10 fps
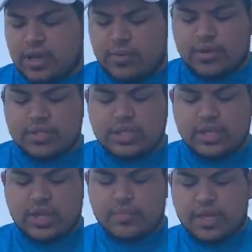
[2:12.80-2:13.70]
and we're using
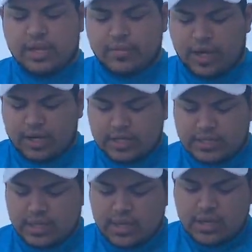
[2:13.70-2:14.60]
pink
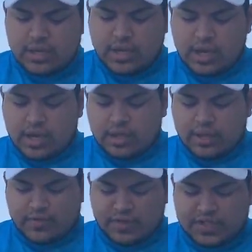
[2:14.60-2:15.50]
bodies. And the
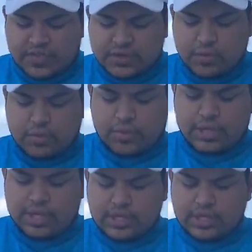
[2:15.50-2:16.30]
first fish we pulled in